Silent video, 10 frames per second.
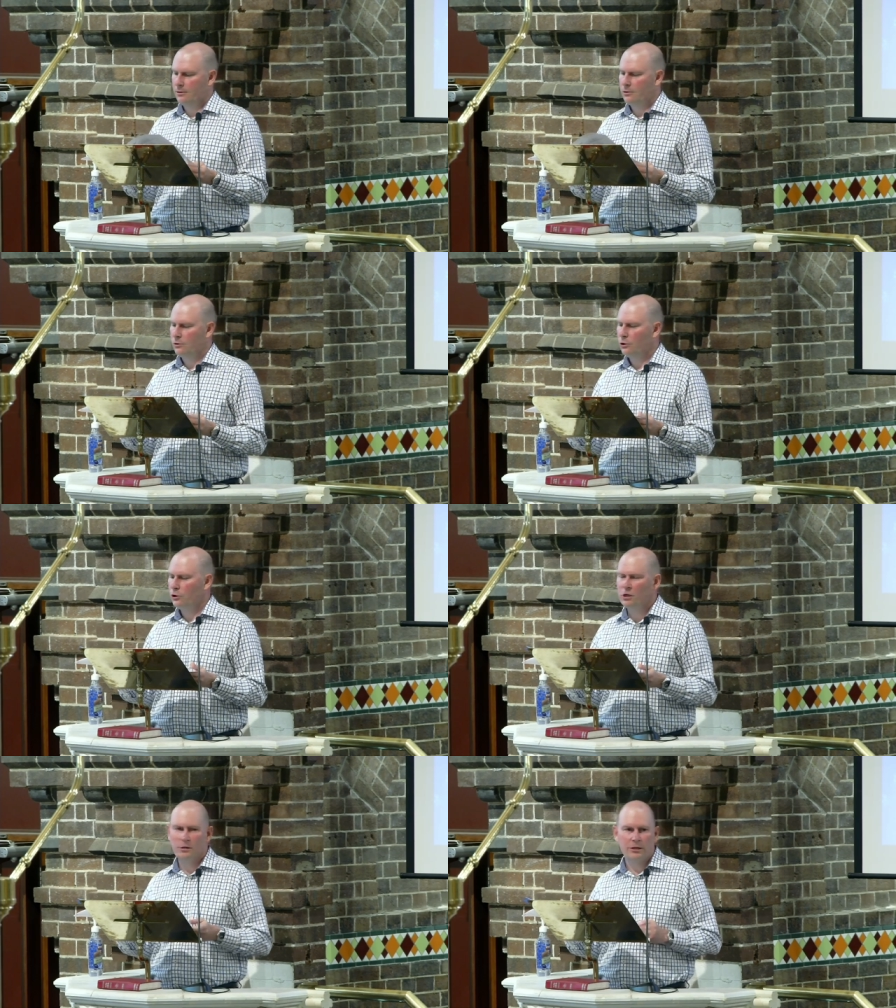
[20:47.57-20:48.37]
Who do
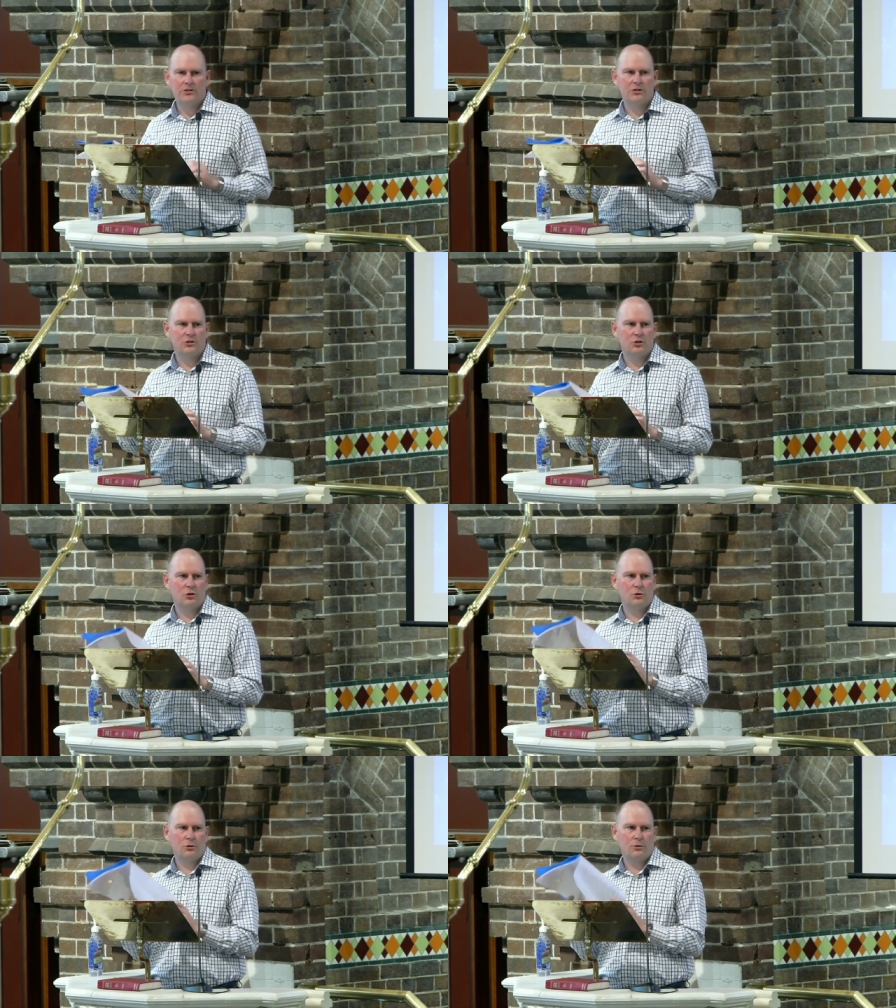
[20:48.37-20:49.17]
you listen
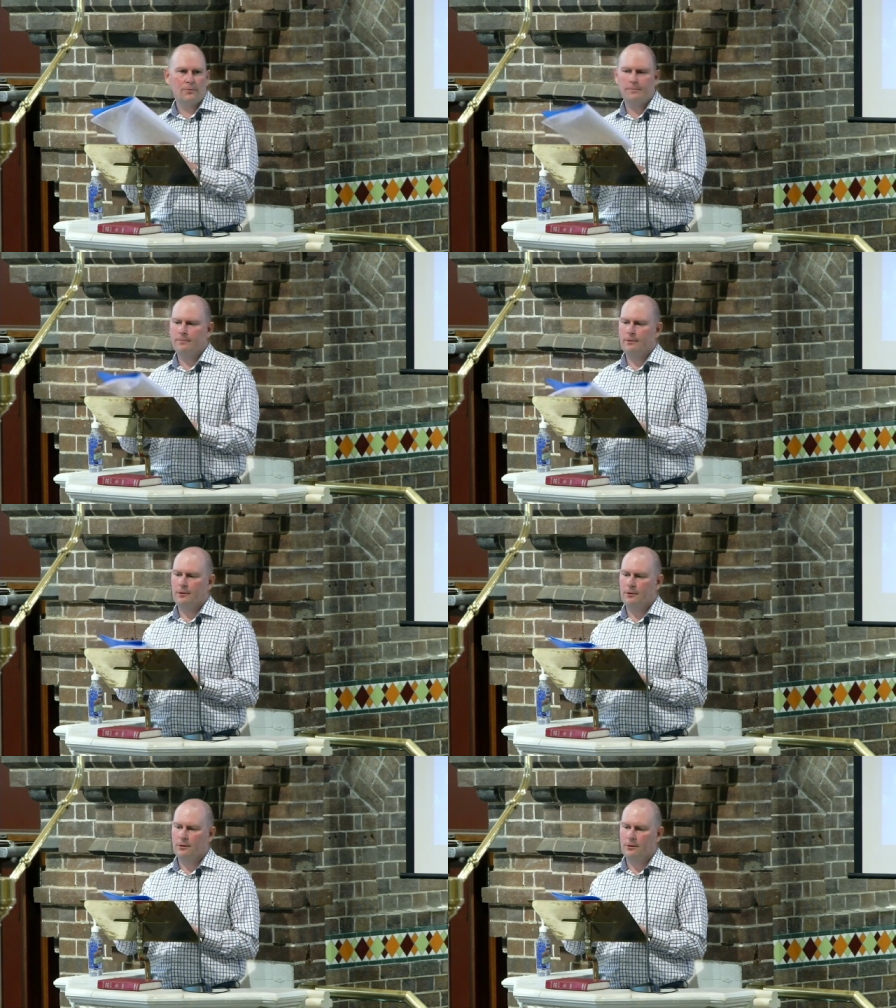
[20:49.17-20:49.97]
to
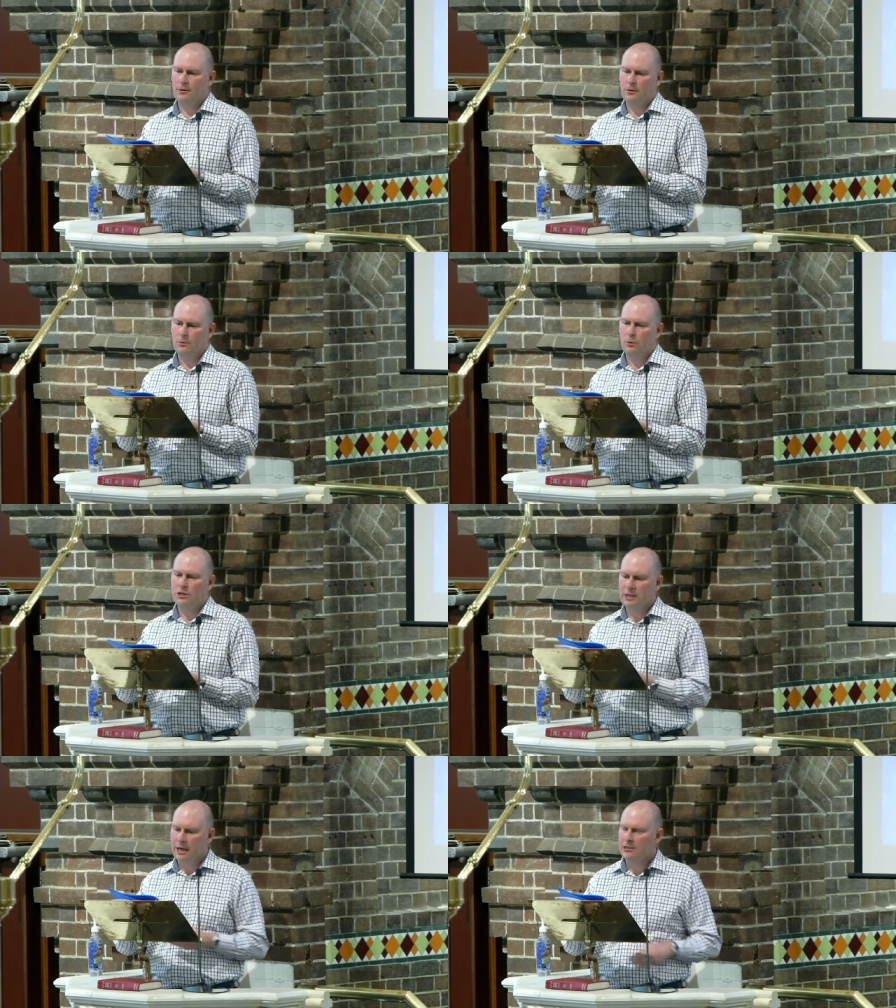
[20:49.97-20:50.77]
when
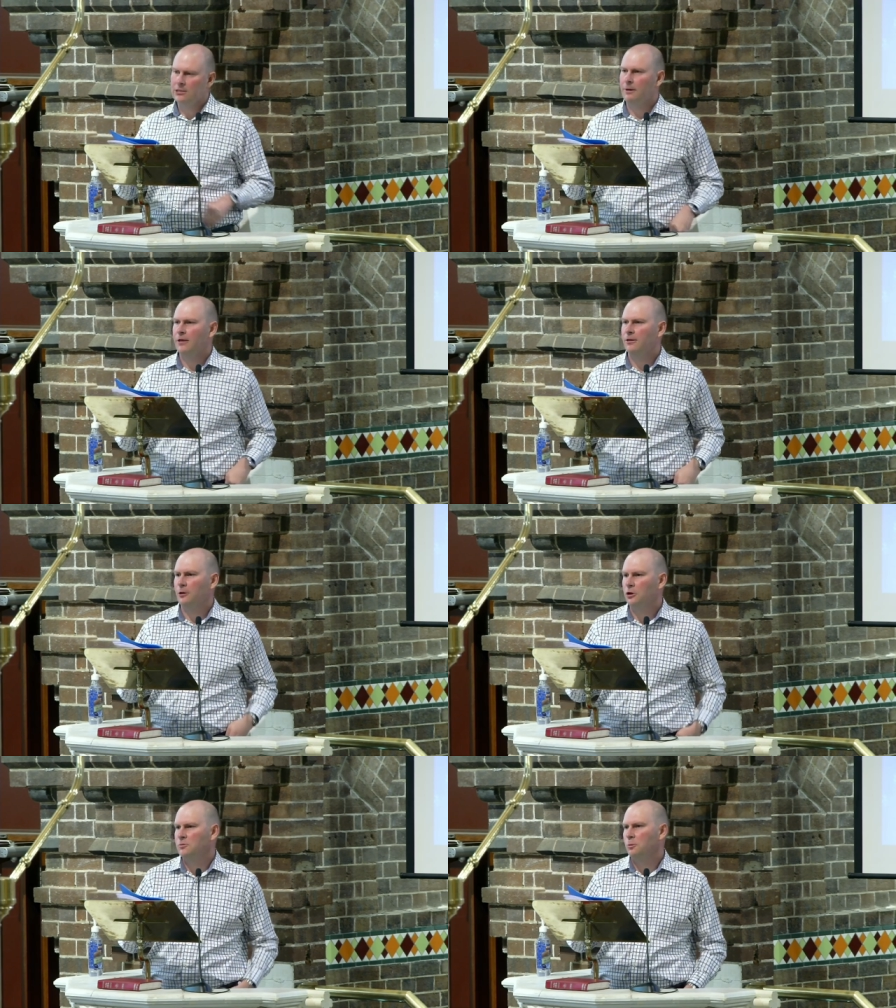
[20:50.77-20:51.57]
doubts about the
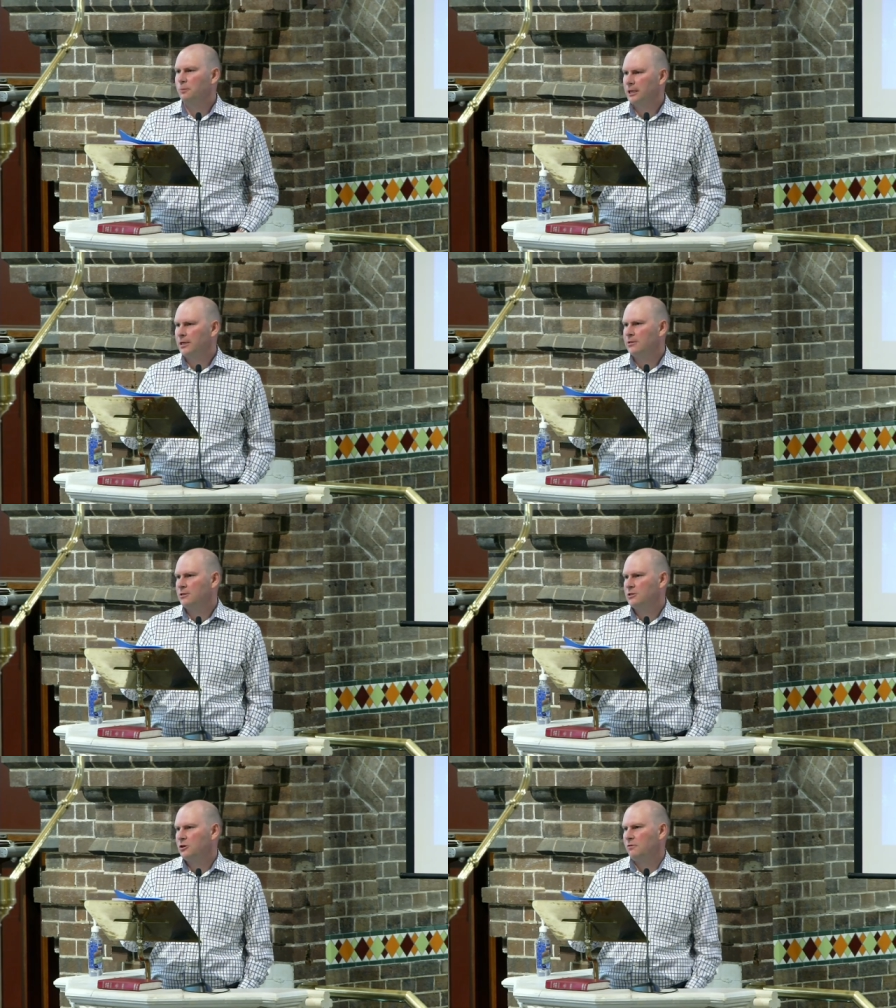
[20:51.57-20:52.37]
gospel begin to
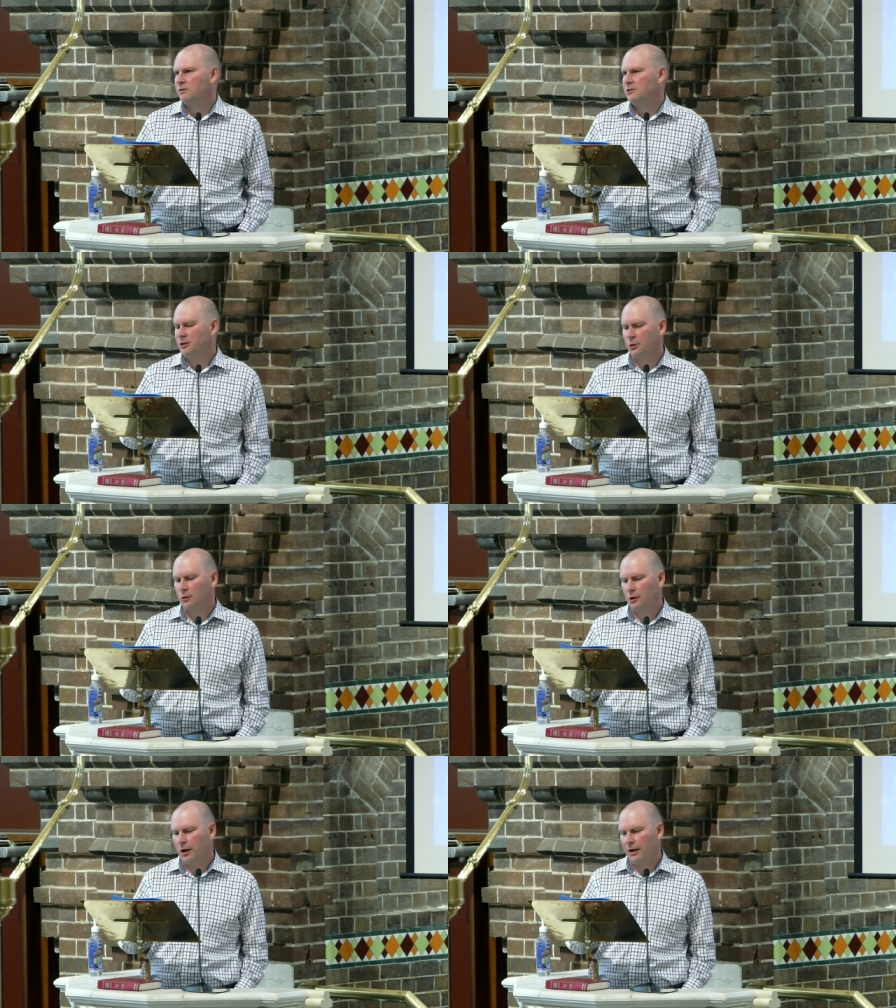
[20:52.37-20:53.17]
surface in your
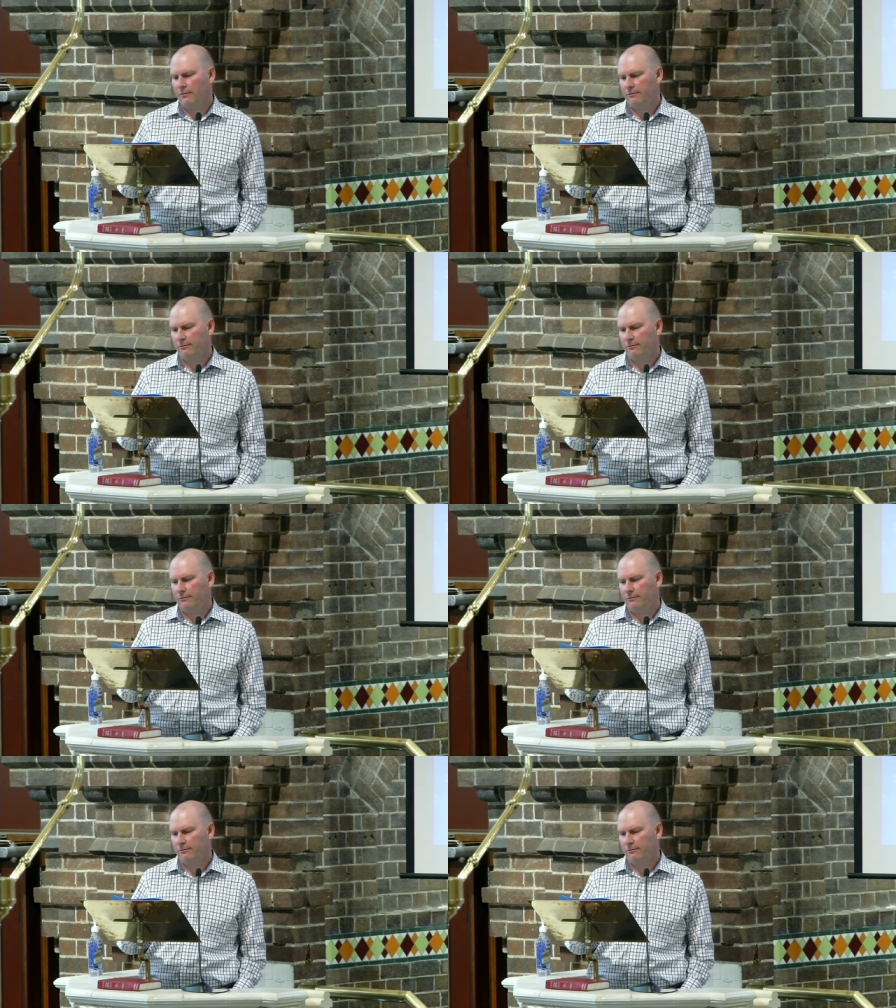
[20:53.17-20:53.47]
life?